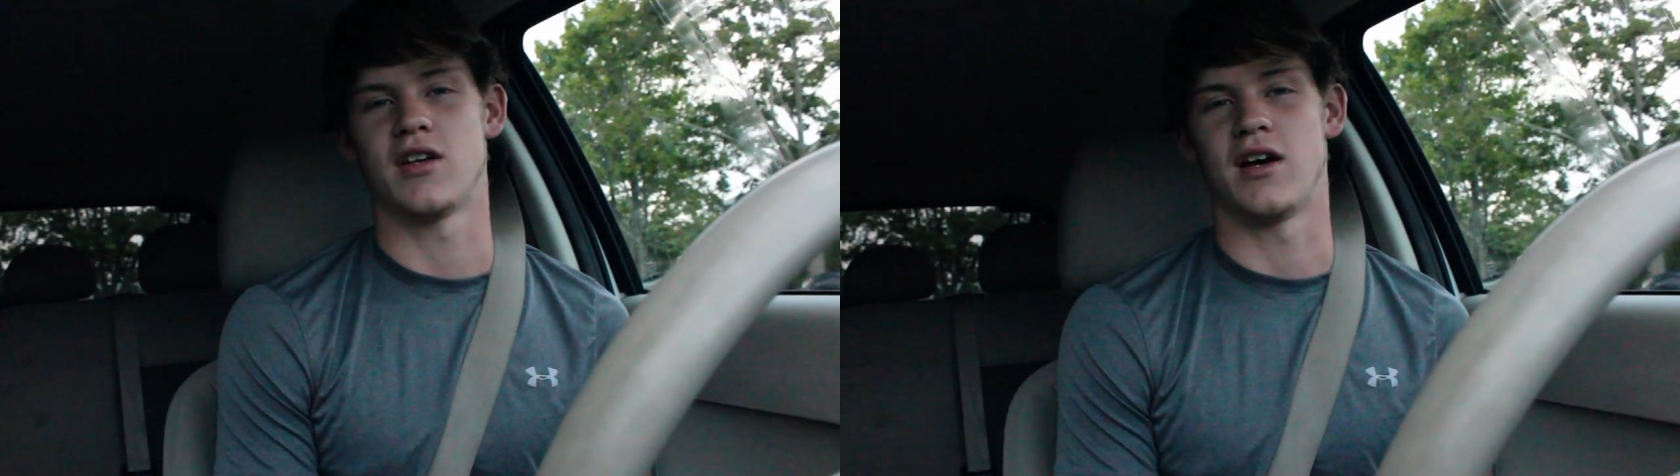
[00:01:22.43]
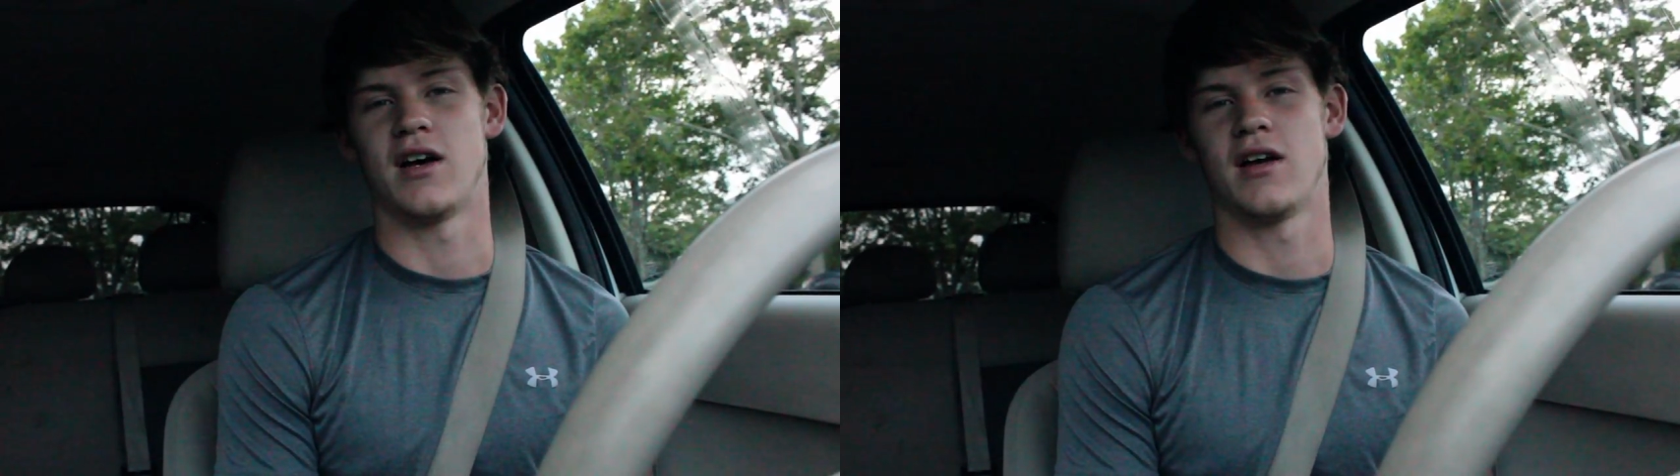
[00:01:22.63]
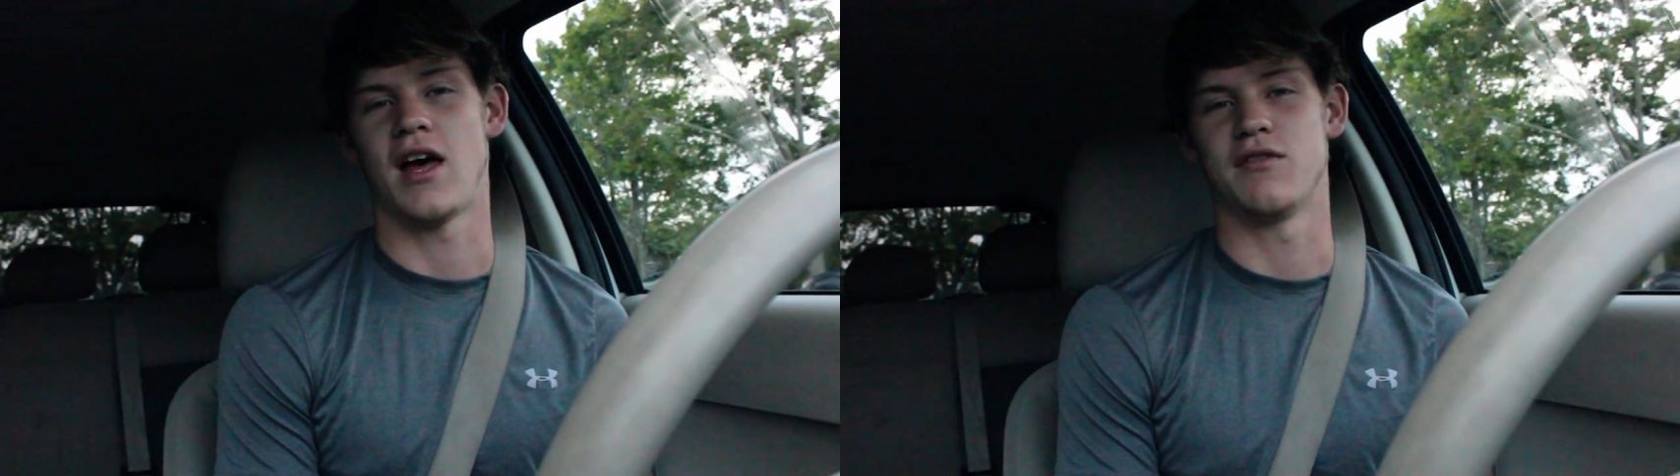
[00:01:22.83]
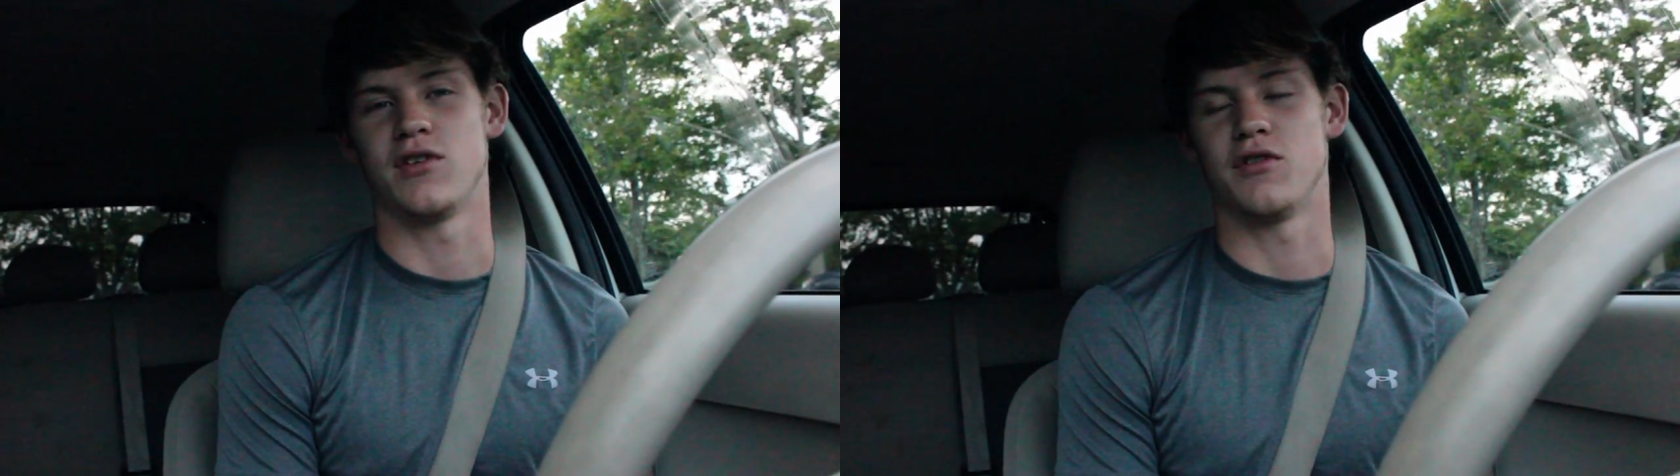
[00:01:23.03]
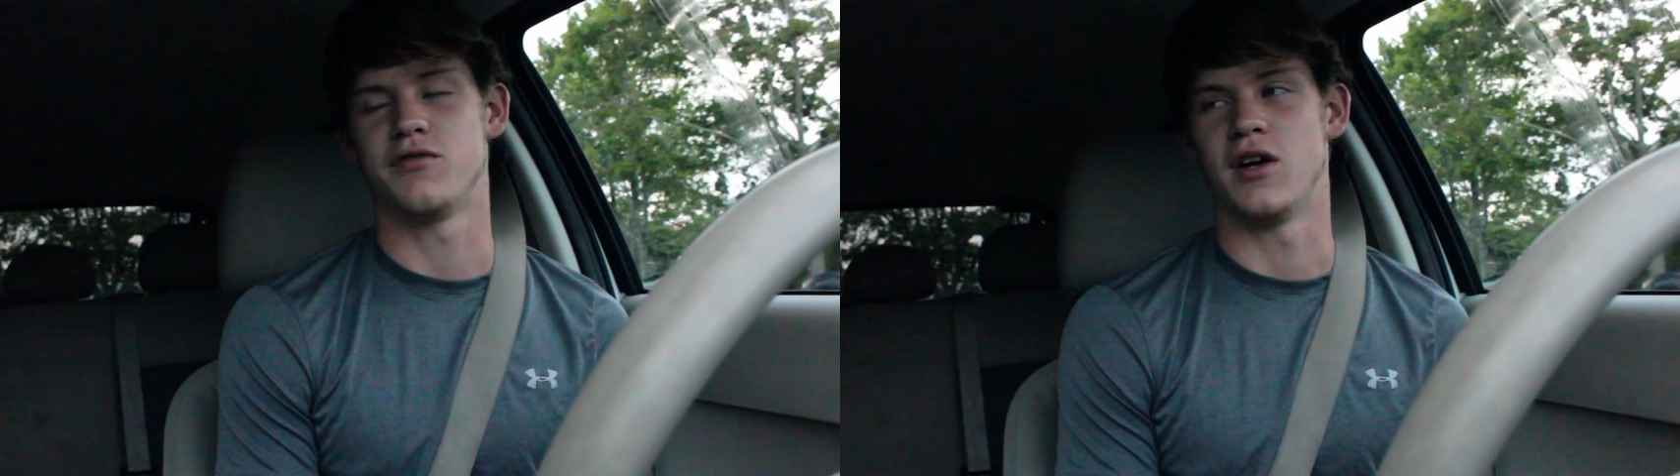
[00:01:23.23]
uh, have a
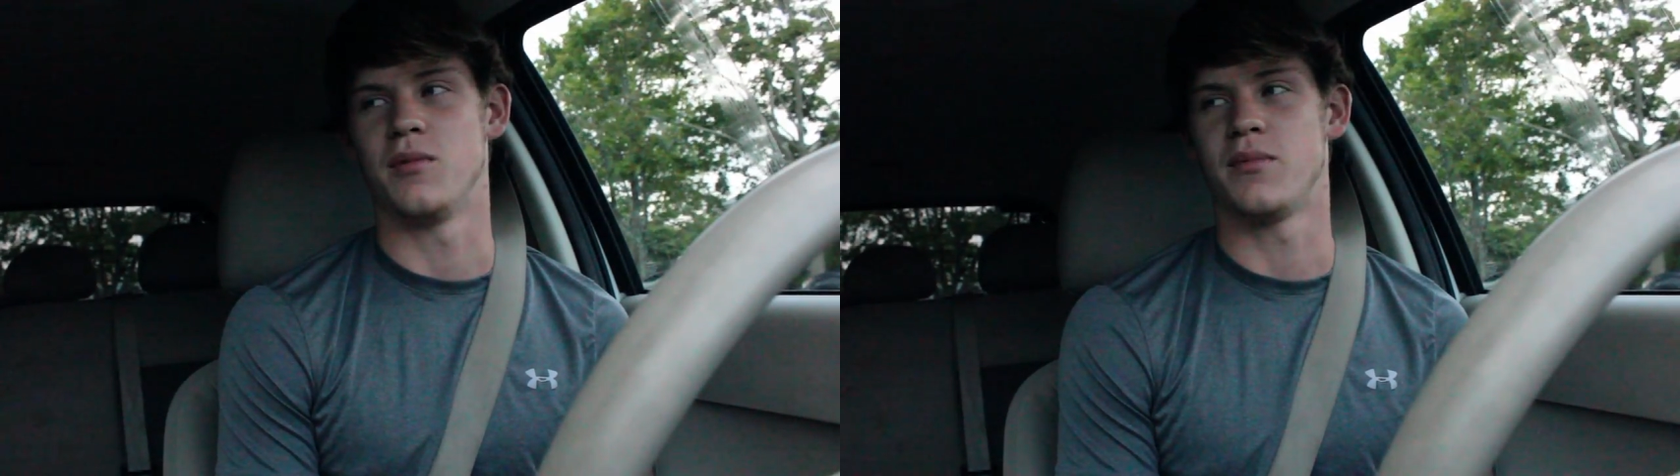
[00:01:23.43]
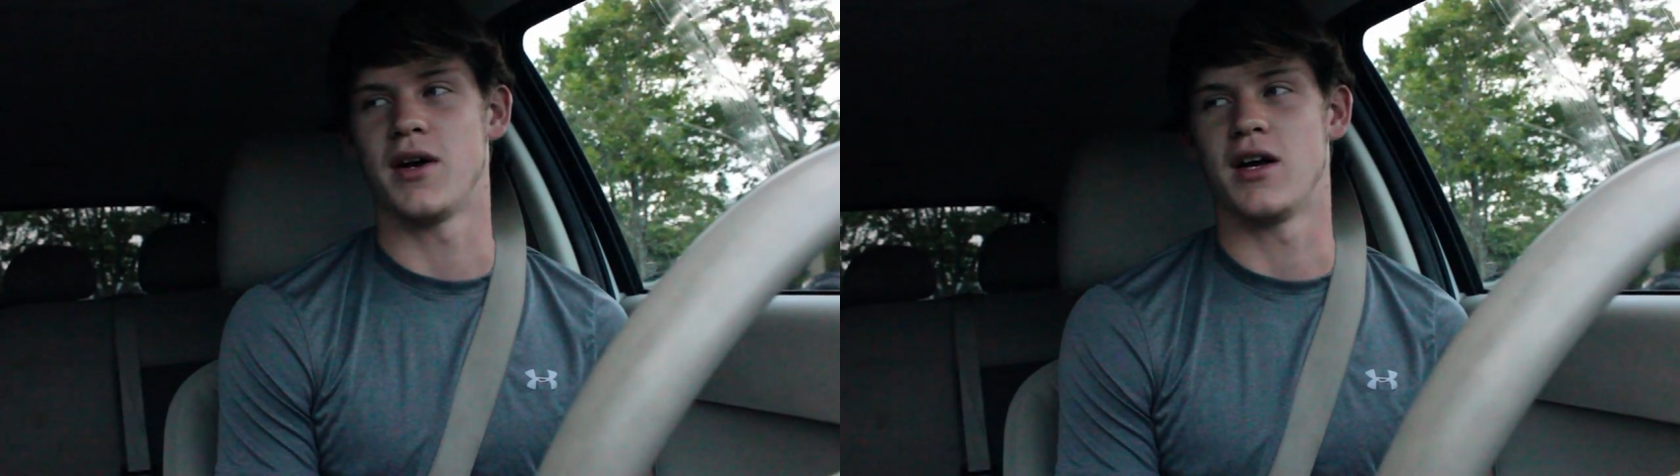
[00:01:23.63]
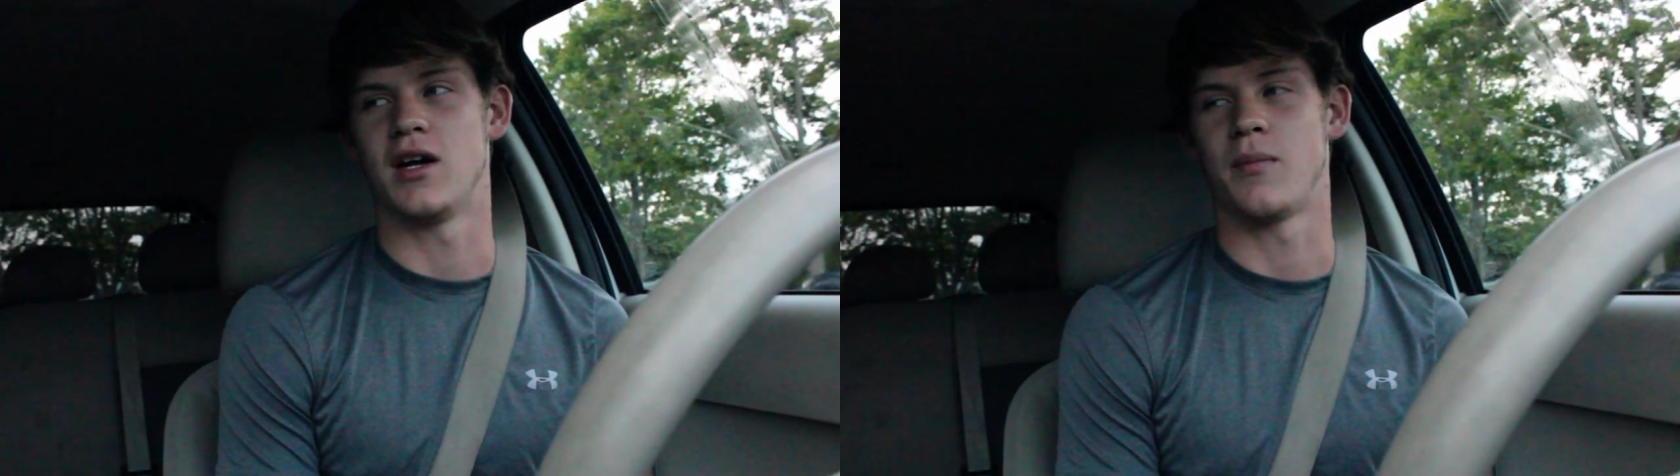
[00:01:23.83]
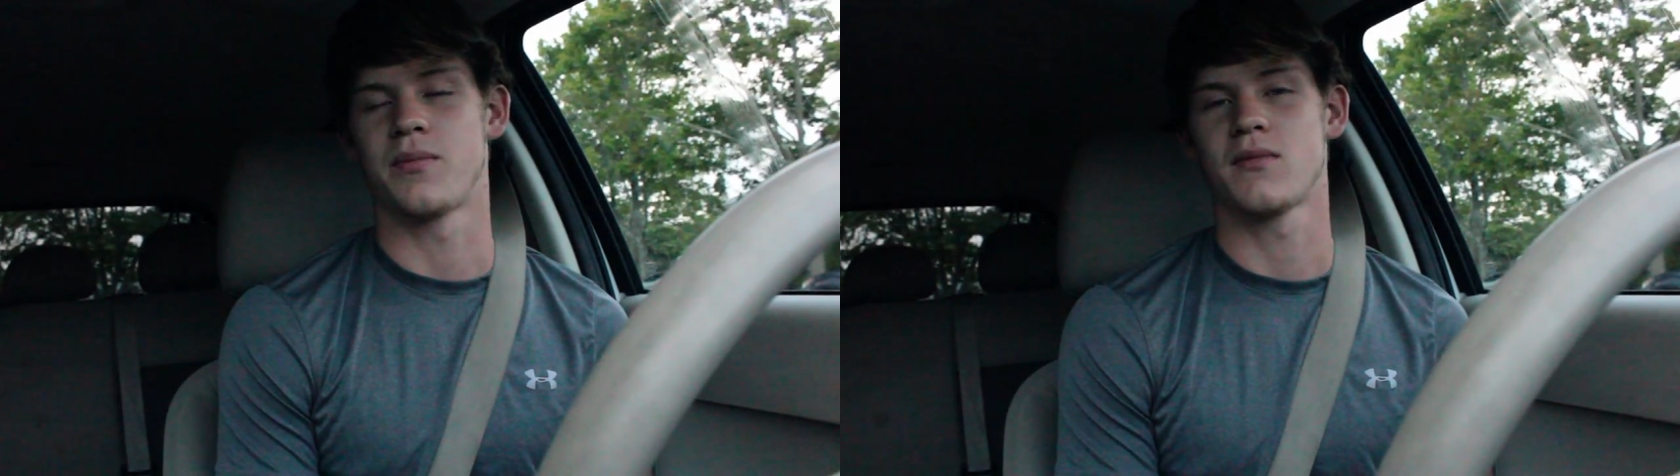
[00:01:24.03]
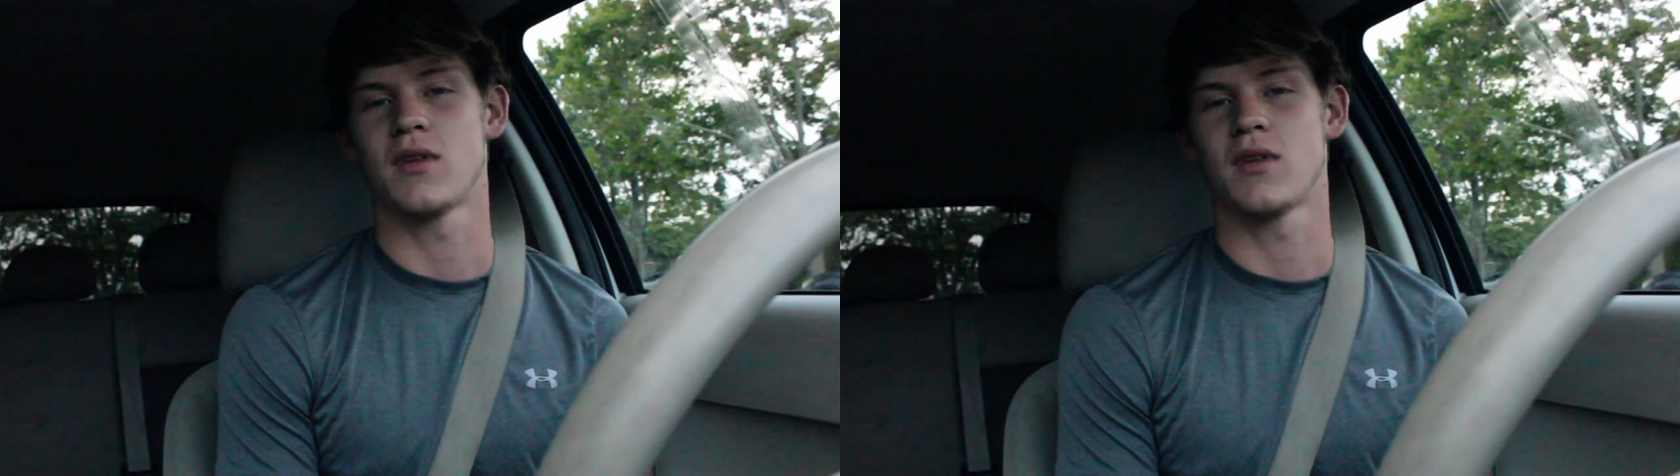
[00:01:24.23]
little fun. But um,